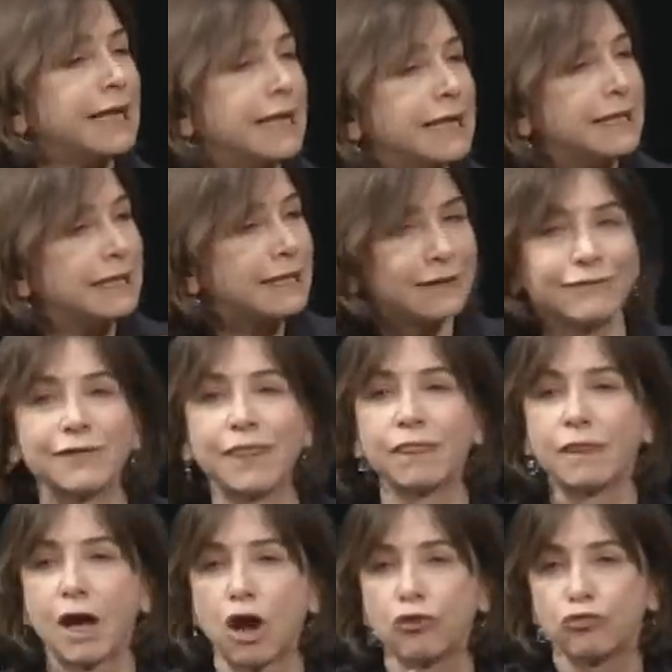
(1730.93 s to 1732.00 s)
You
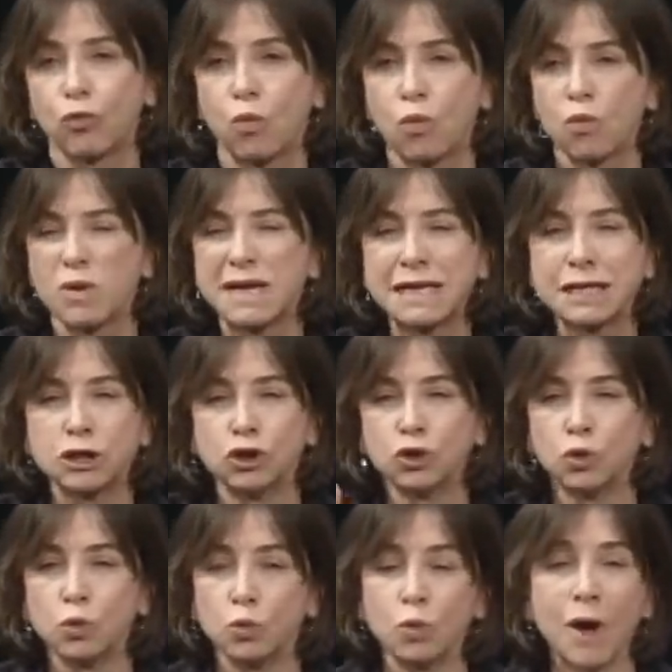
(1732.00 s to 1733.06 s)
know, and Greg
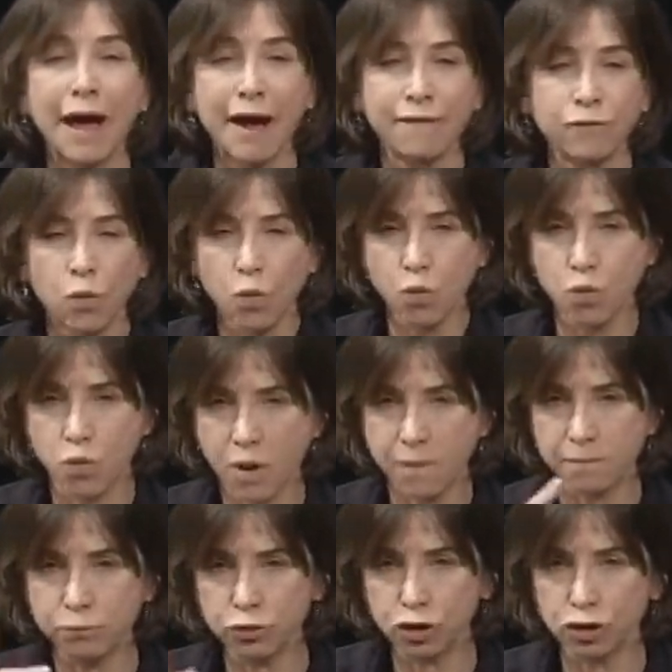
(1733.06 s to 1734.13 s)
was kind of given that
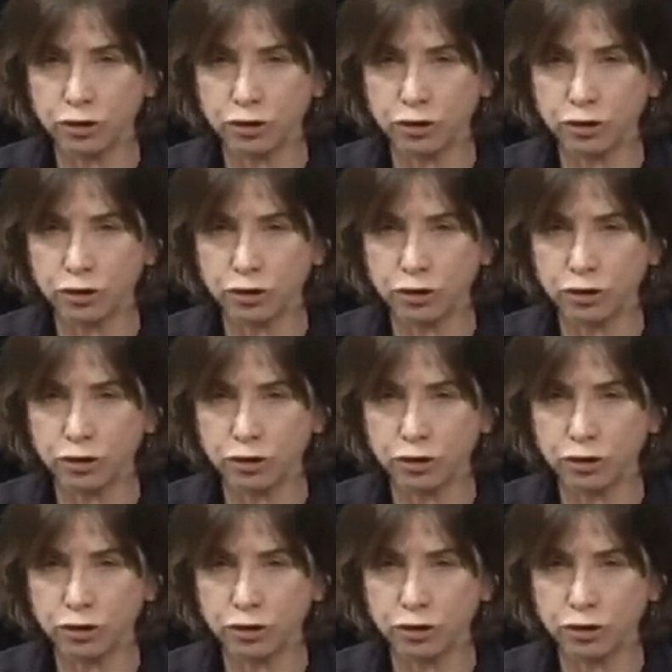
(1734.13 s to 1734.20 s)
role,